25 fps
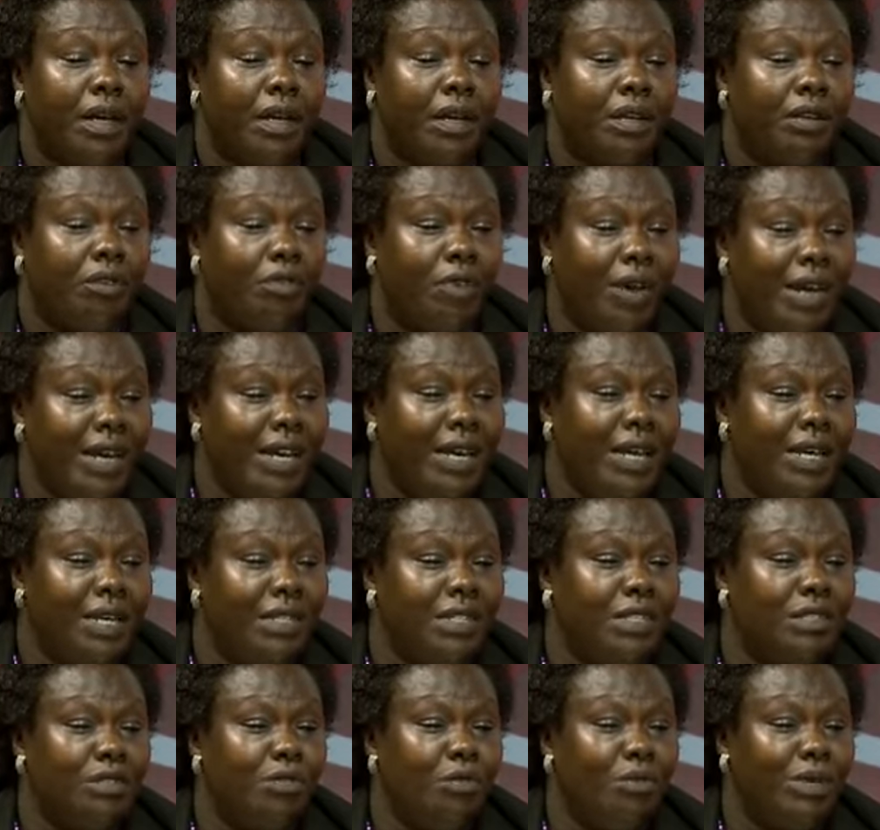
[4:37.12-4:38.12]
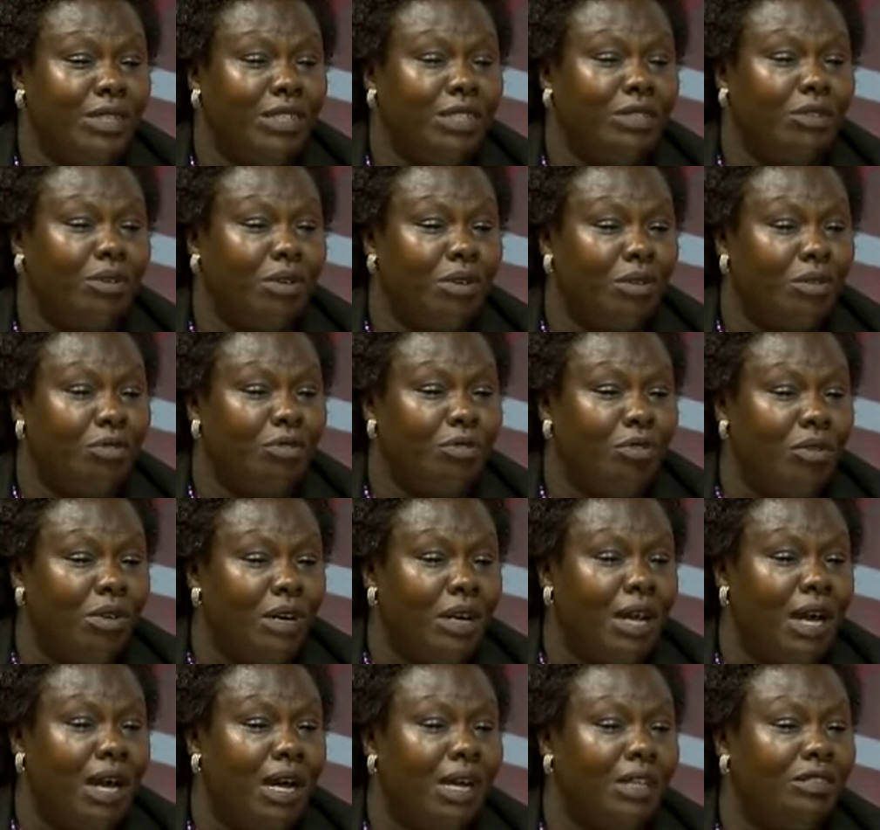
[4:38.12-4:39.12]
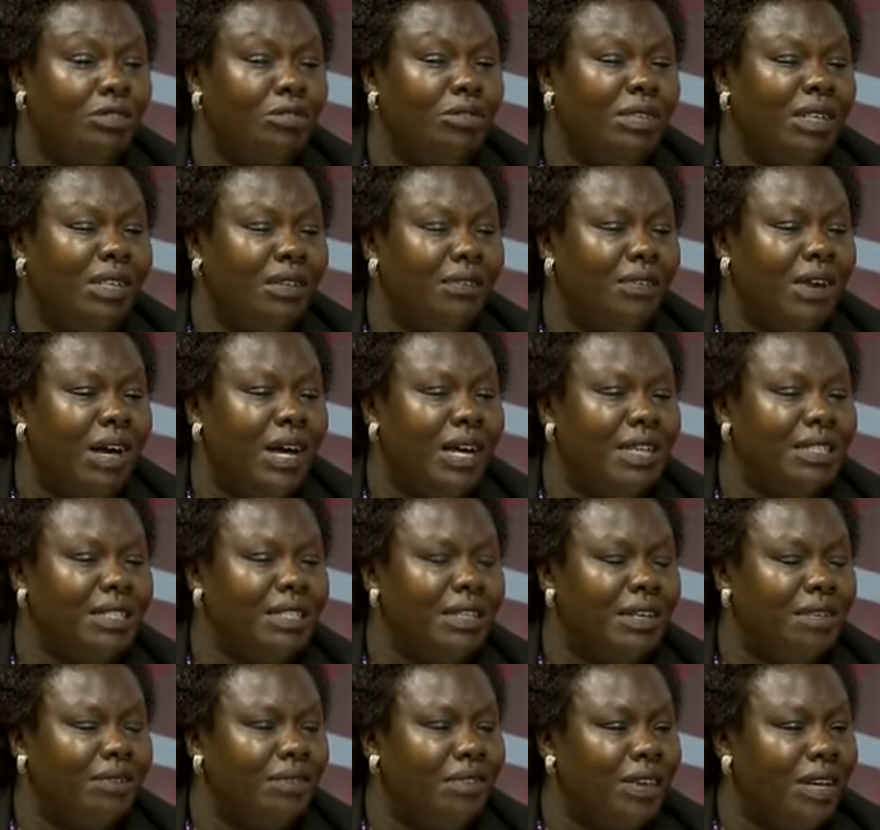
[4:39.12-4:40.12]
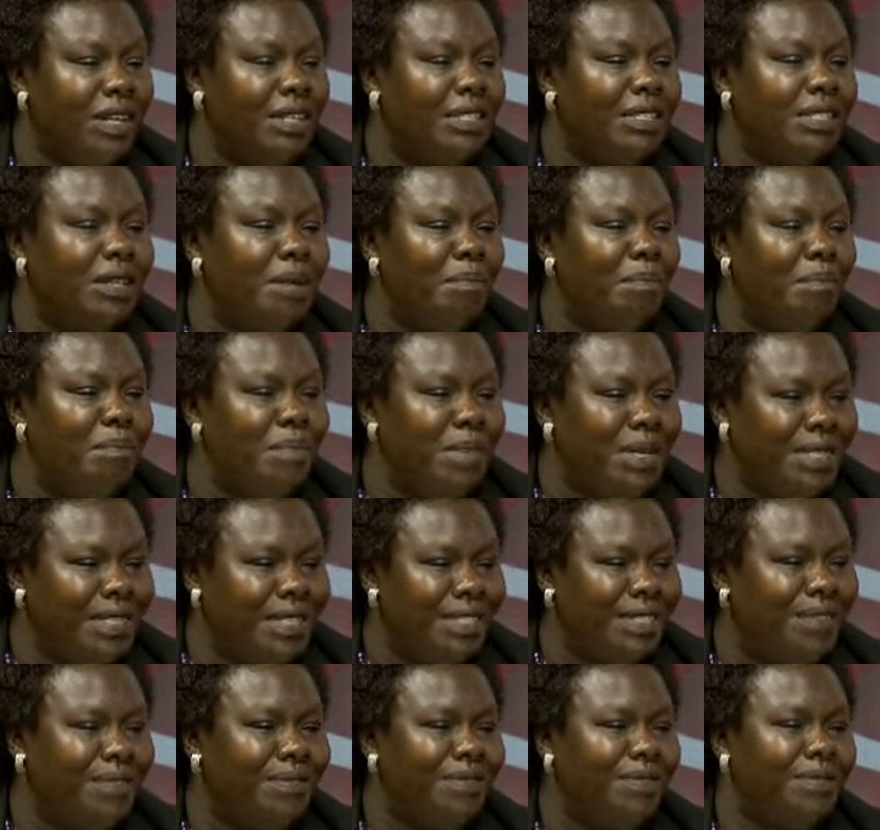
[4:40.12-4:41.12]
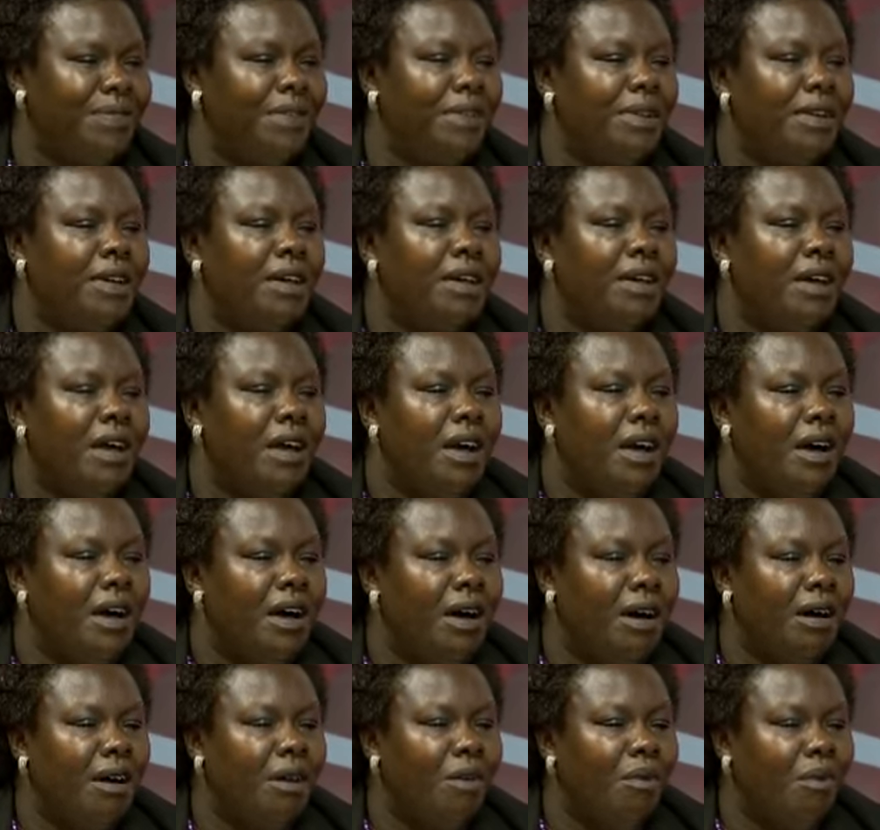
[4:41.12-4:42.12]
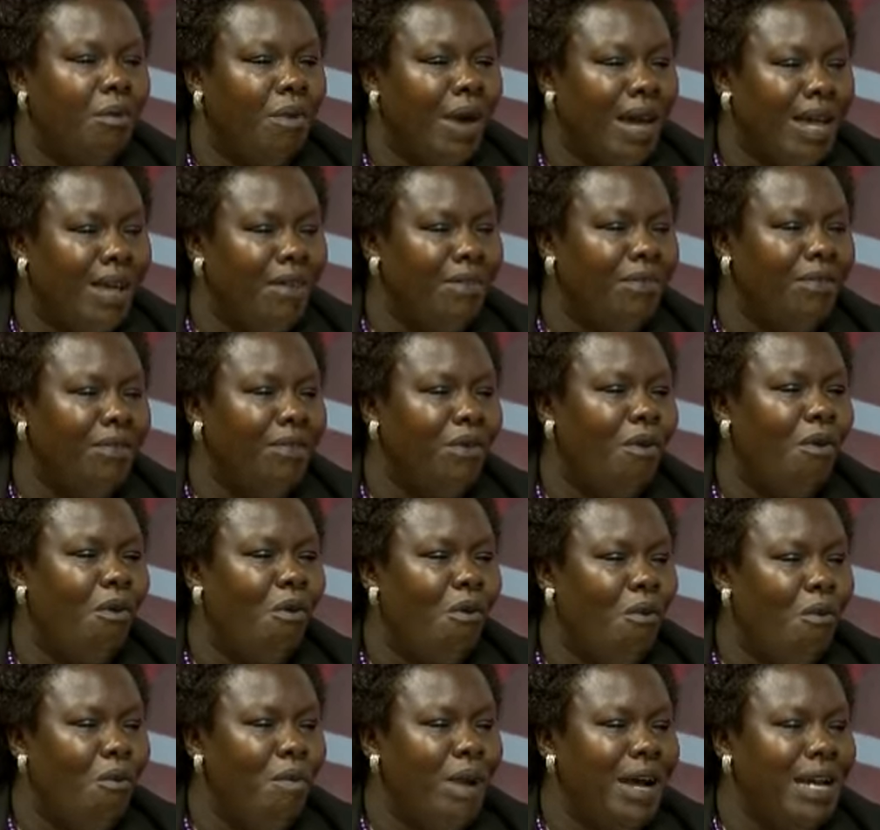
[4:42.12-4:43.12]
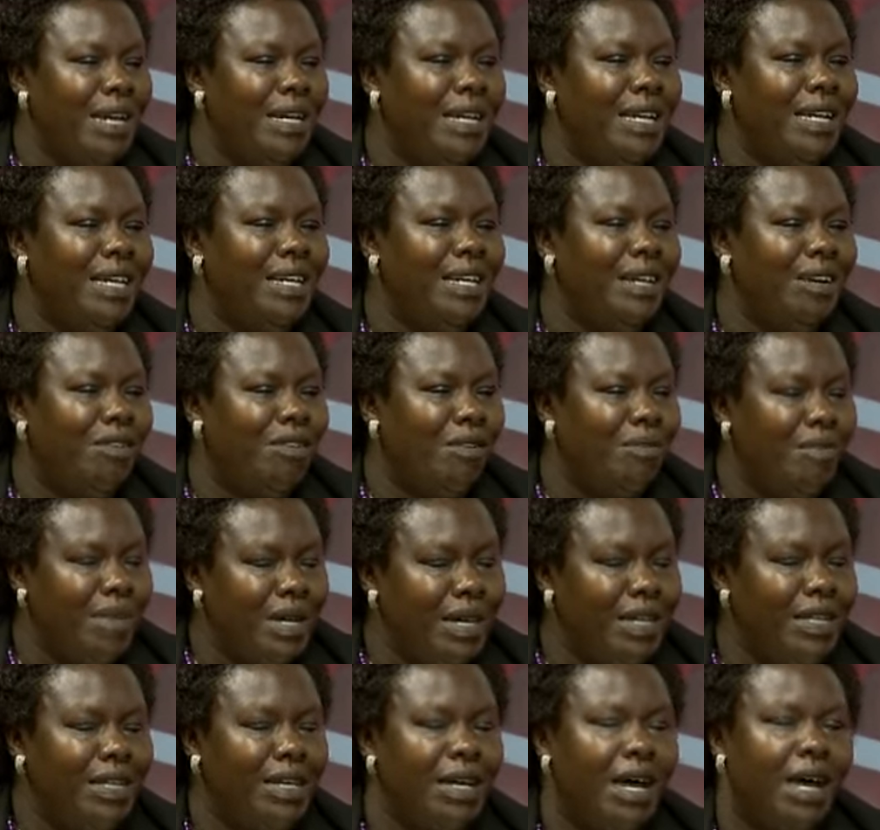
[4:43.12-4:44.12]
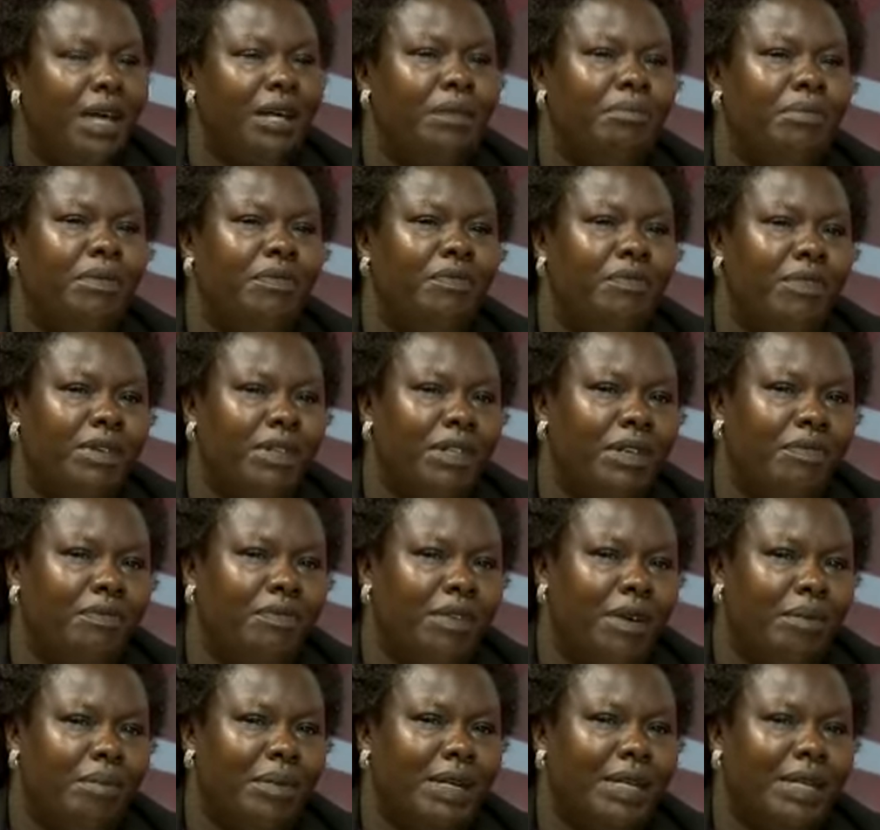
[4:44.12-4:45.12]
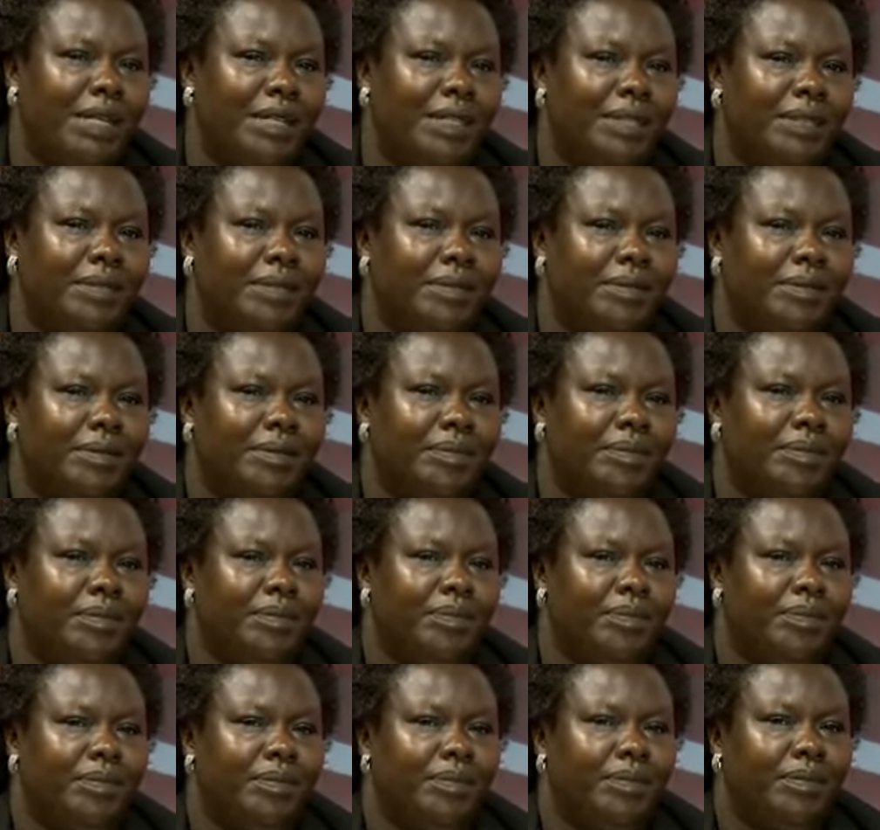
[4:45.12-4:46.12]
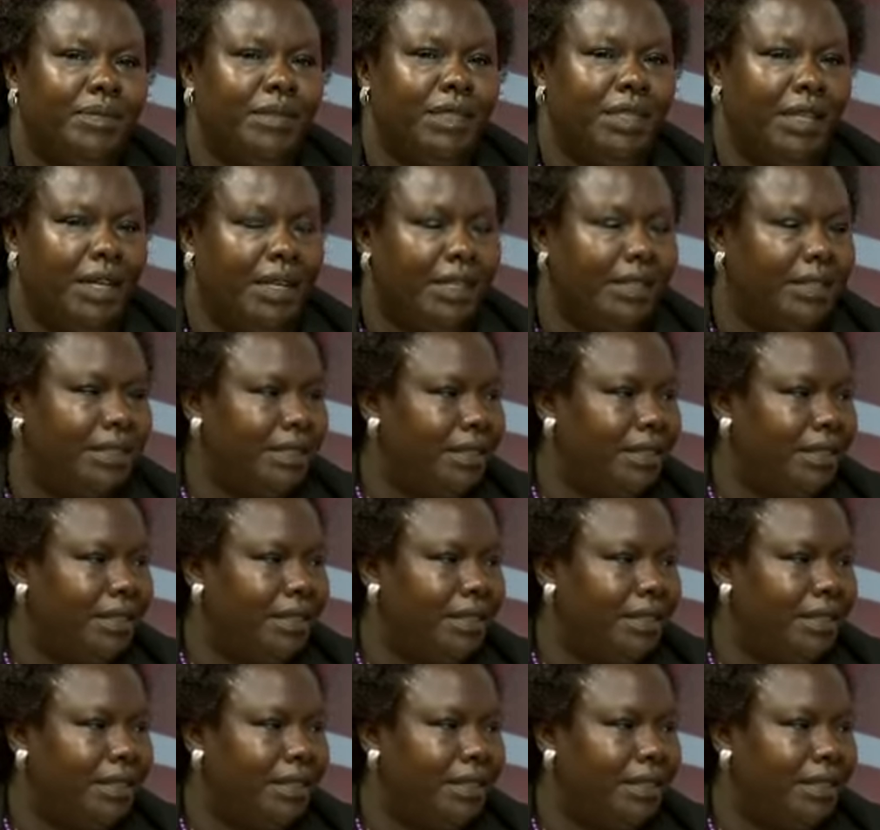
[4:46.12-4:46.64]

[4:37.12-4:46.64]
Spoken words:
trainings which control her to live as a very submissive wife or woman in the community and before the family. Yes.